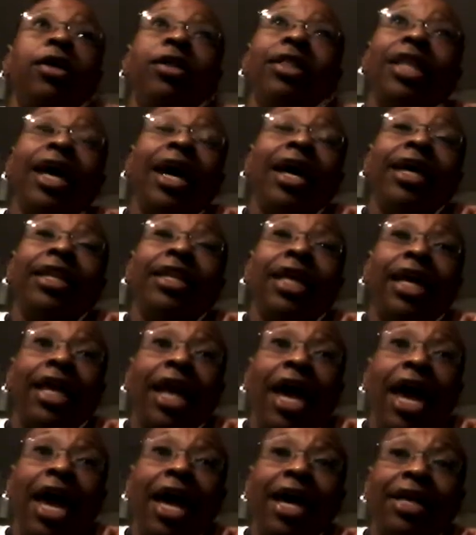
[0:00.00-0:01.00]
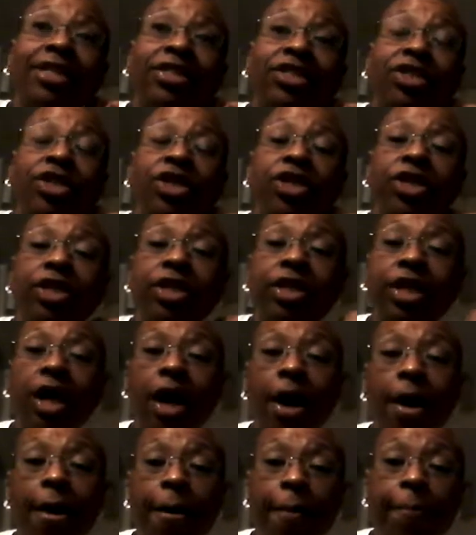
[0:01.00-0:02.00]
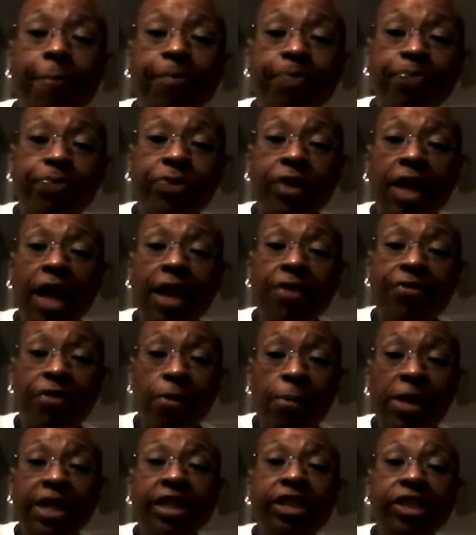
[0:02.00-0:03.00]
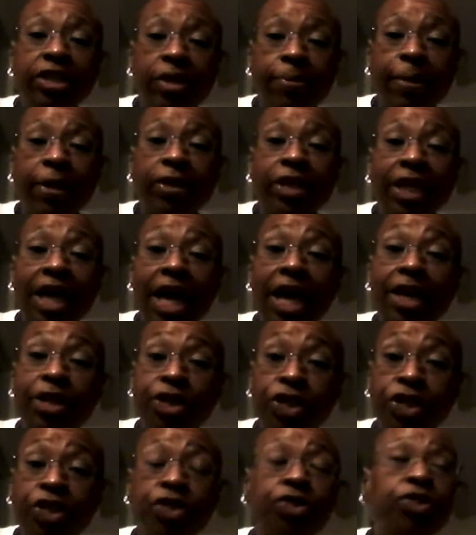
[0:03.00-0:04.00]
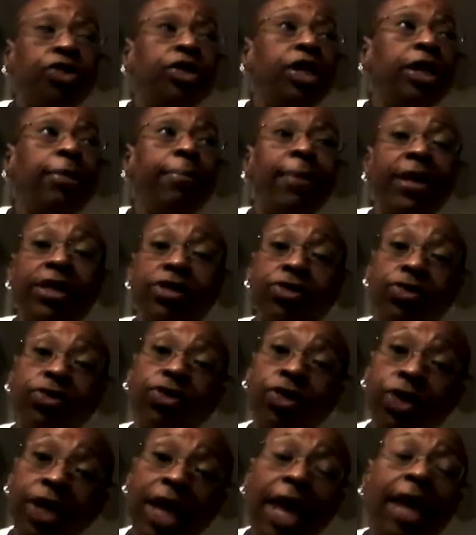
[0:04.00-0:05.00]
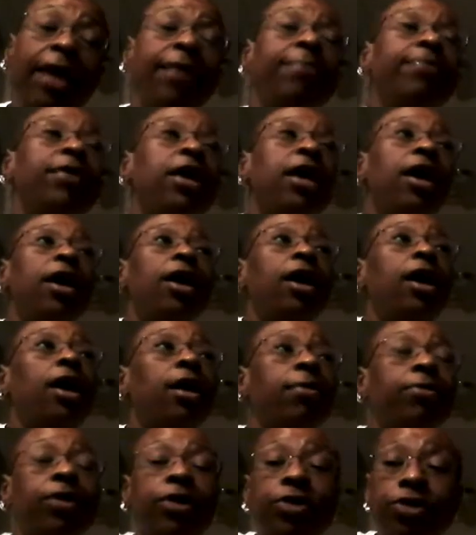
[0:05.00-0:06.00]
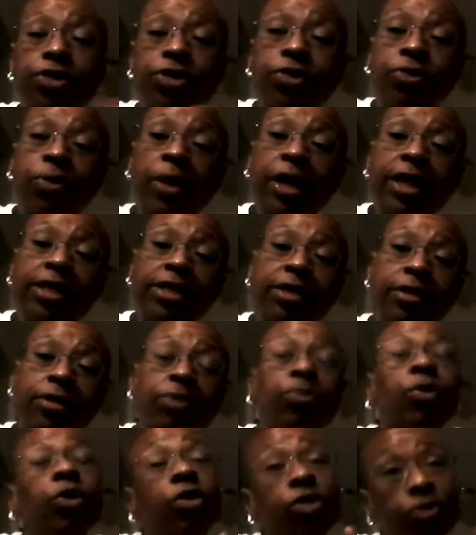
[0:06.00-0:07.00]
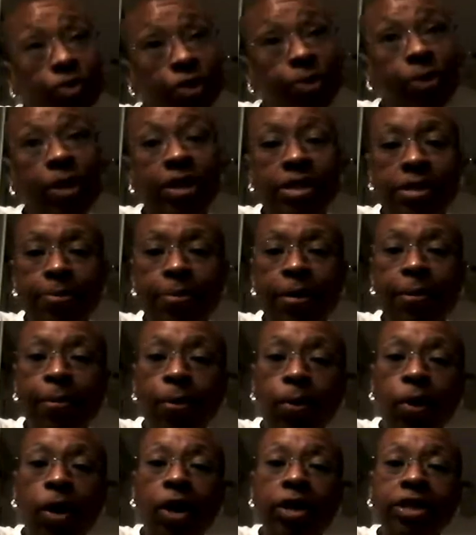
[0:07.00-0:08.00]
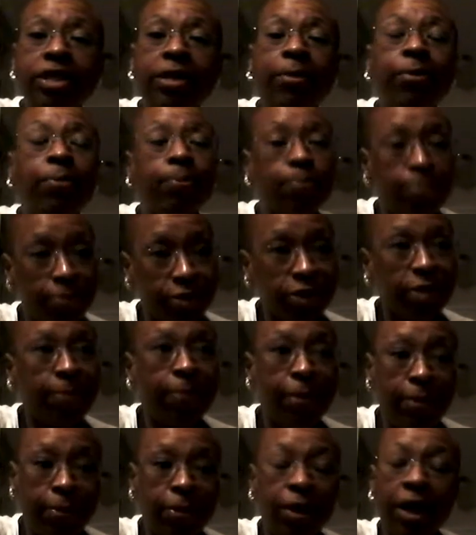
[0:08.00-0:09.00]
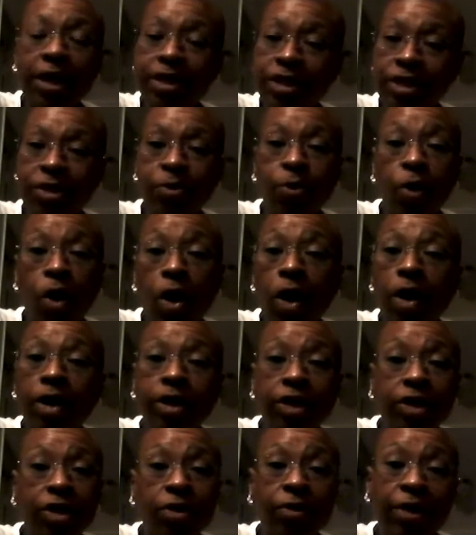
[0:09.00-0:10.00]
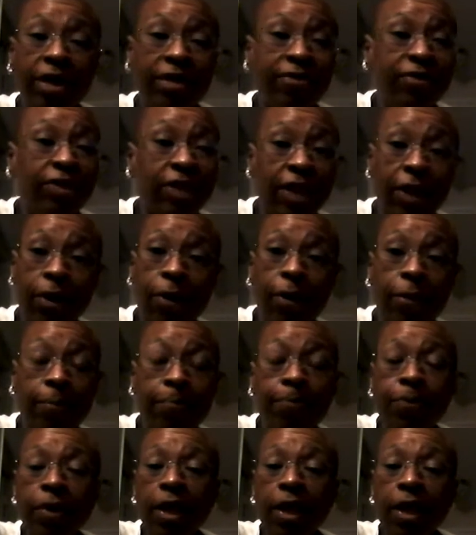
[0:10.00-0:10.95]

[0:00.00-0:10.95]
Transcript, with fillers: that that has good um, information about the kind of shoe you need based on your gait. Um, there are two ways, well, three ways that people walk. Some some people actually walk, you know, evenly on